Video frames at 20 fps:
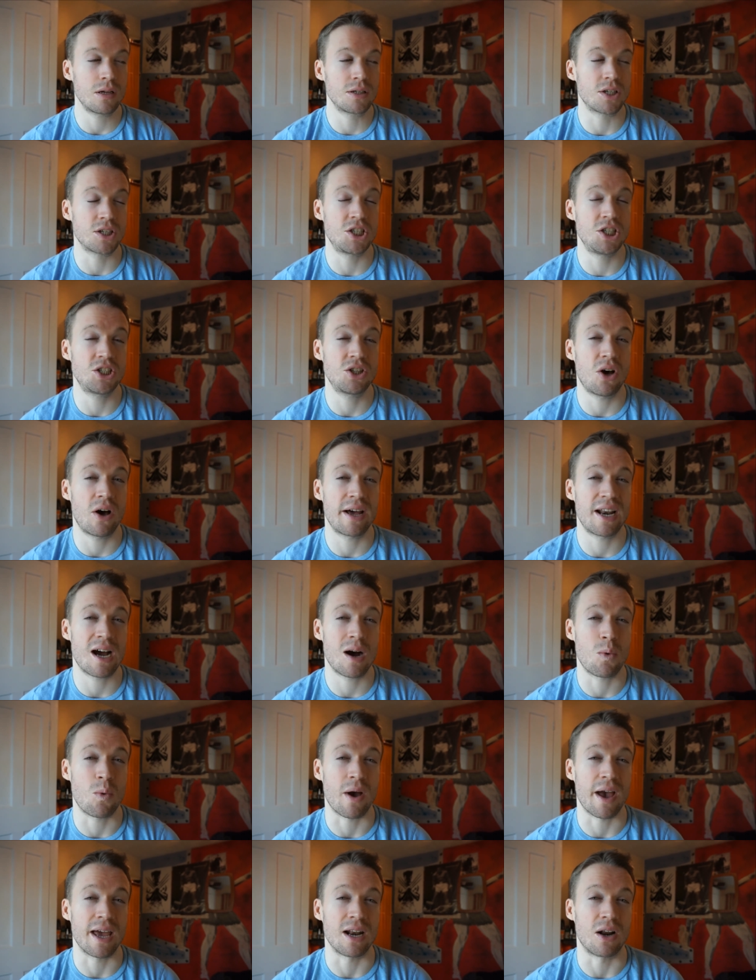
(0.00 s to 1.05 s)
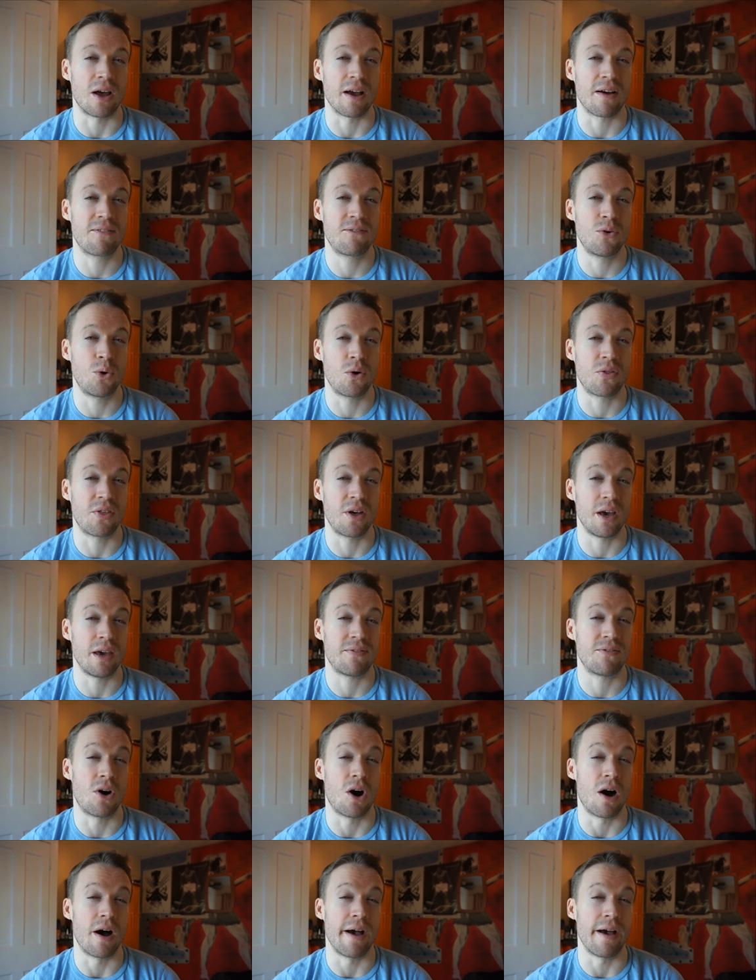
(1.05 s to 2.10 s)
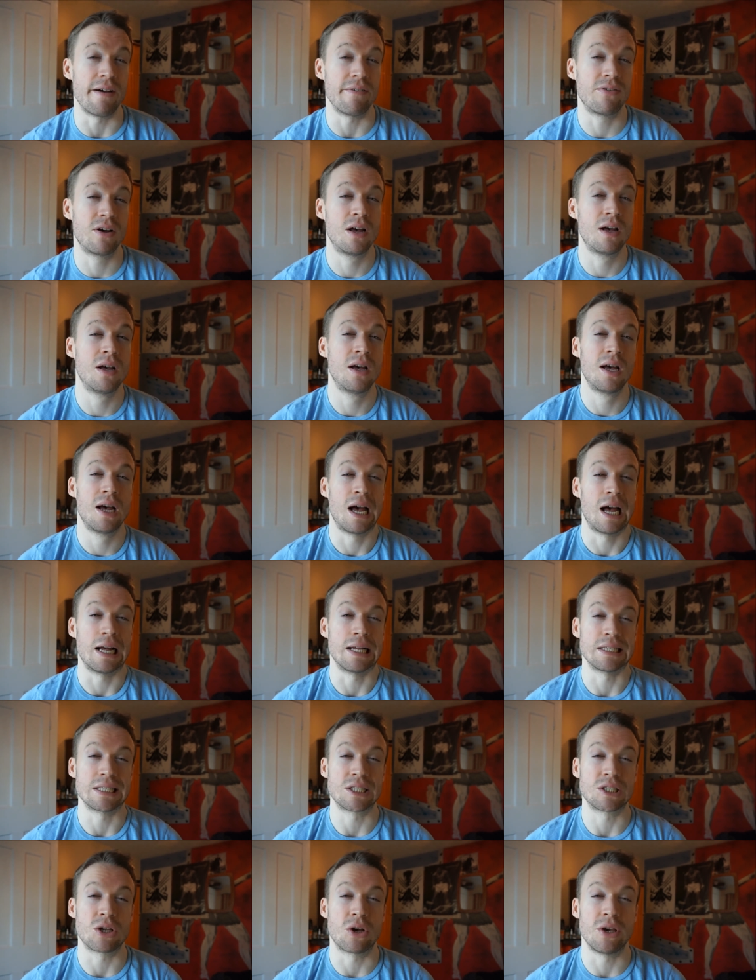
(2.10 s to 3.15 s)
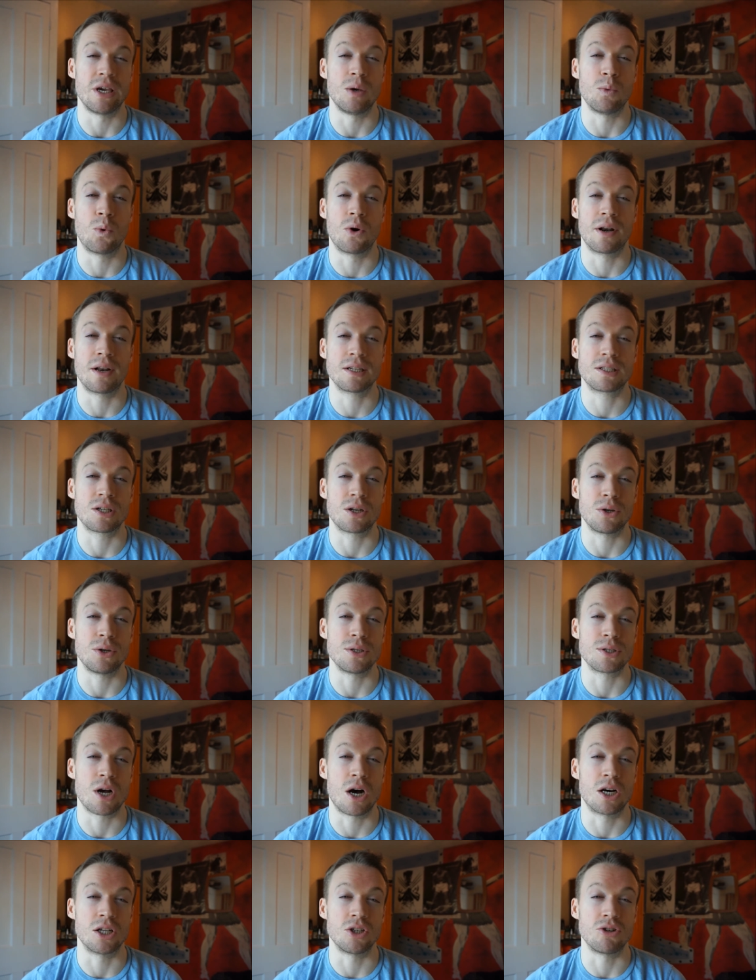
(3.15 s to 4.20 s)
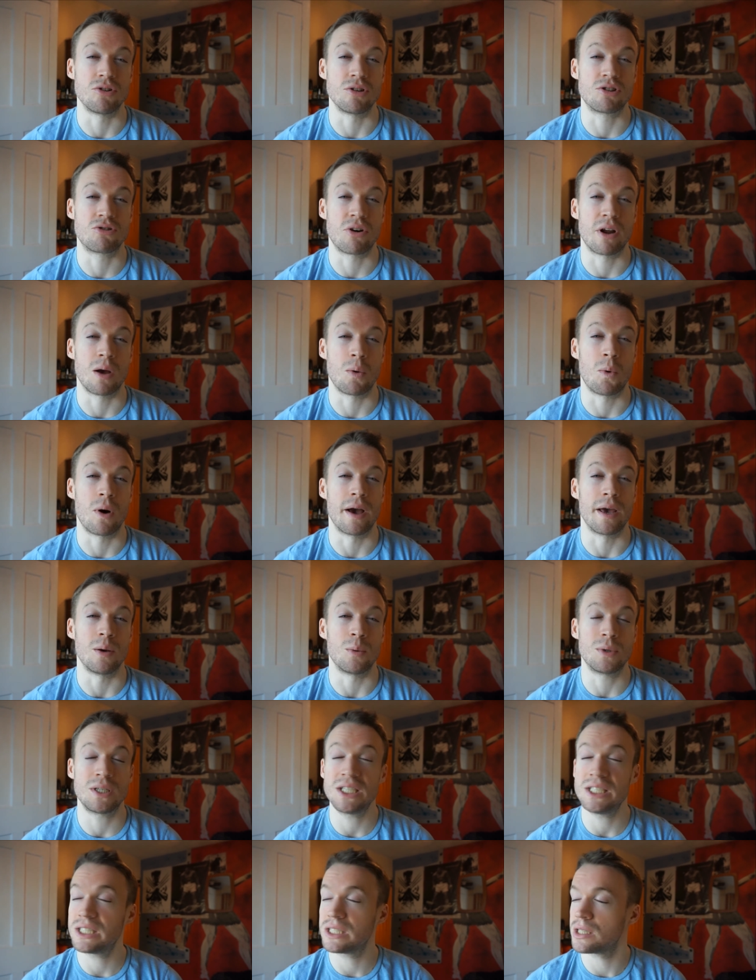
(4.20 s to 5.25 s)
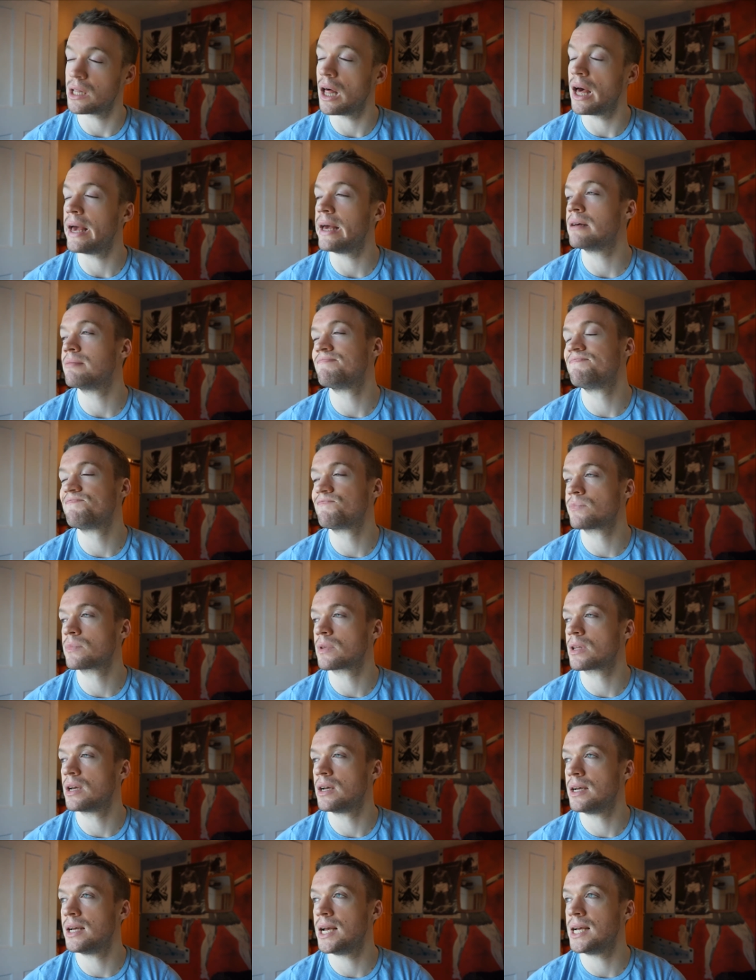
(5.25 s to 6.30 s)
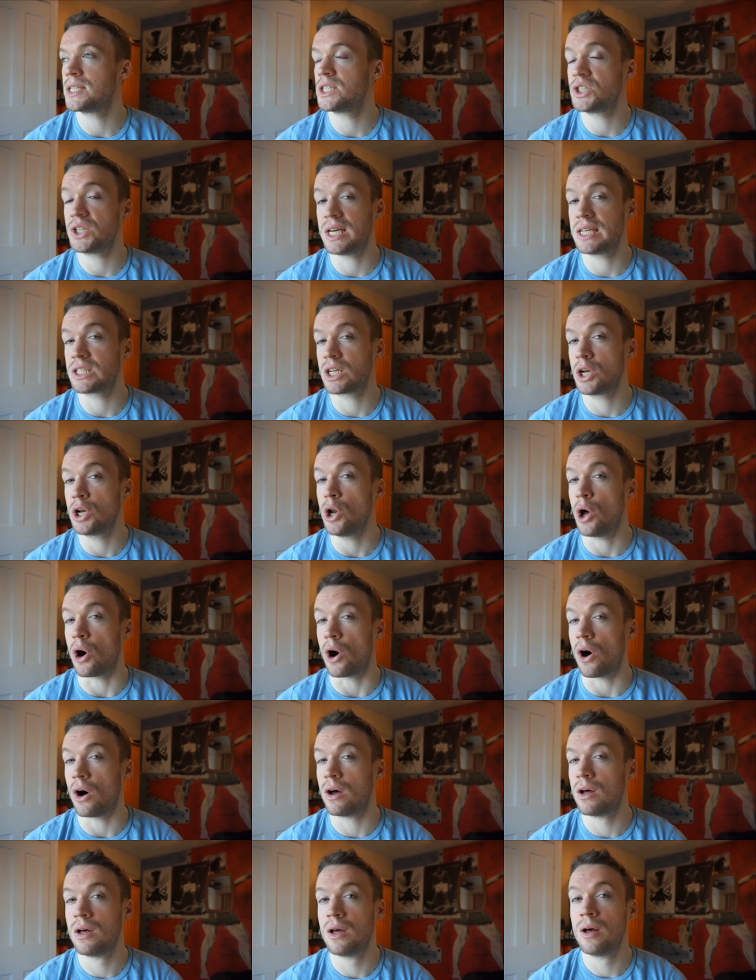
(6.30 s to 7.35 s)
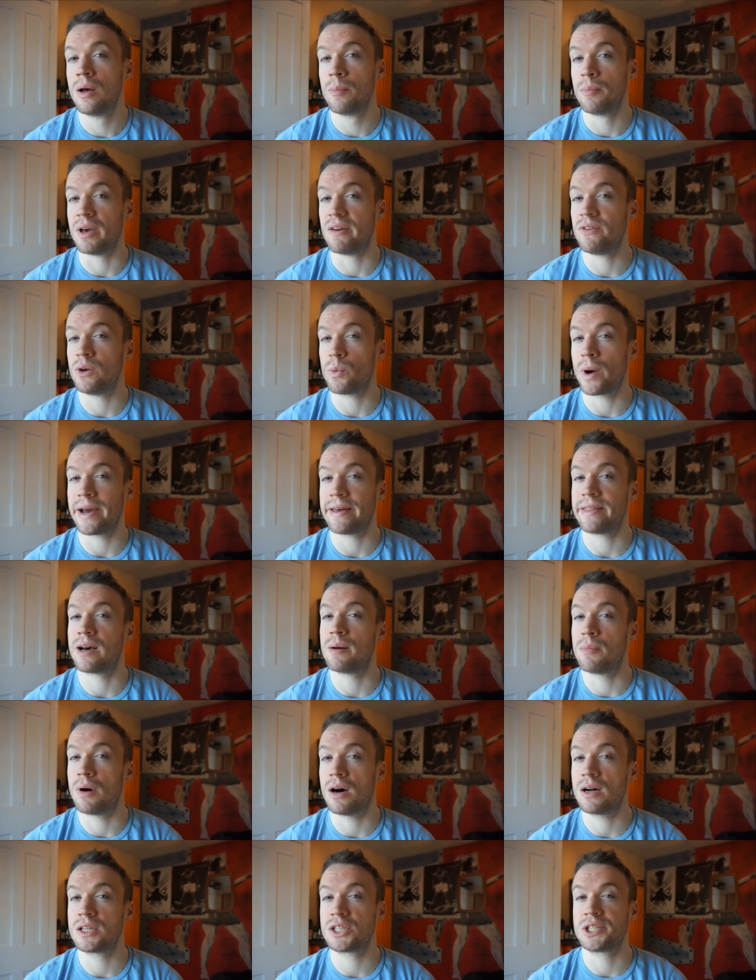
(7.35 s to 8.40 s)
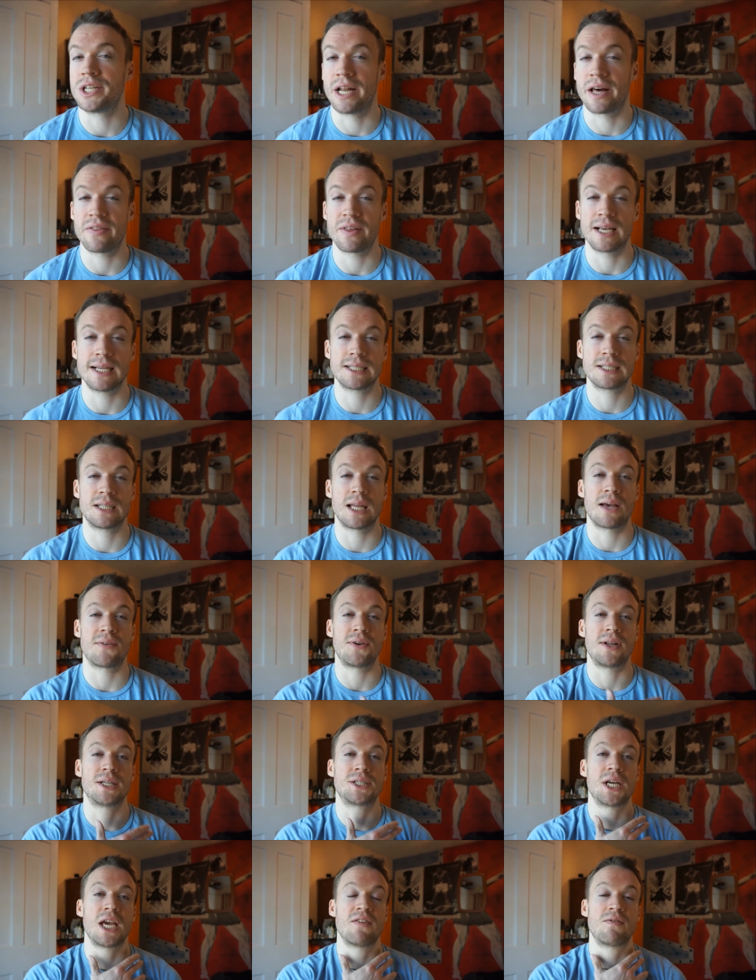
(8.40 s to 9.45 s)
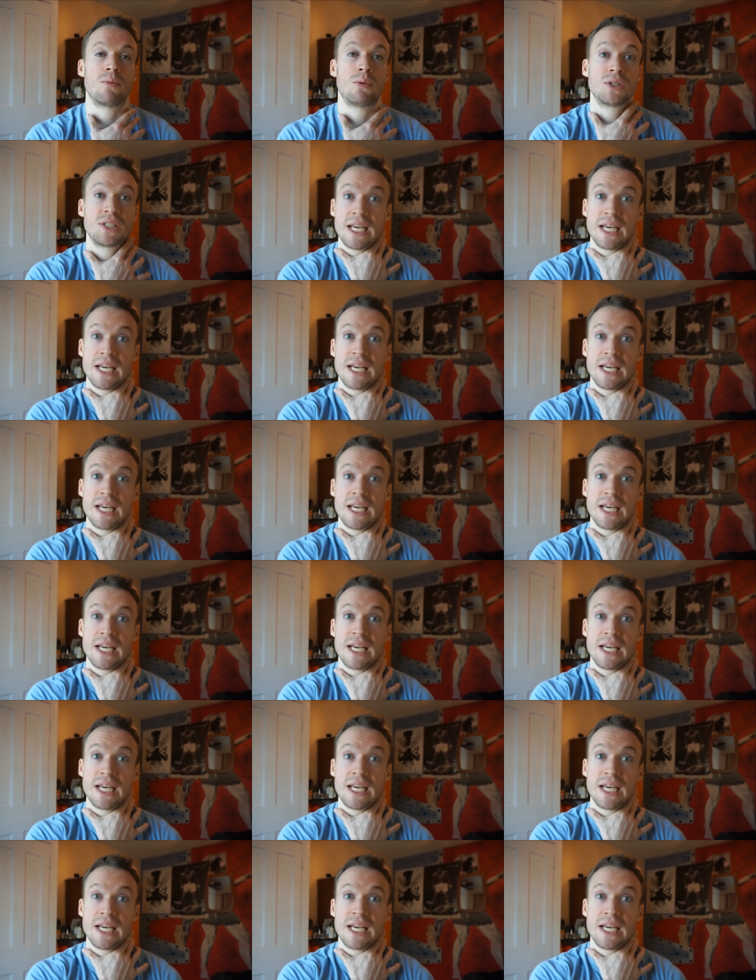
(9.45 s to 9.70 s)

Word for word: So she started out weighing like four thirty-five, and so he wanted her to lose one hundred straight away, which is like, it's a, it's a lot, but if you weigh that much, then I think it's definitely achievable.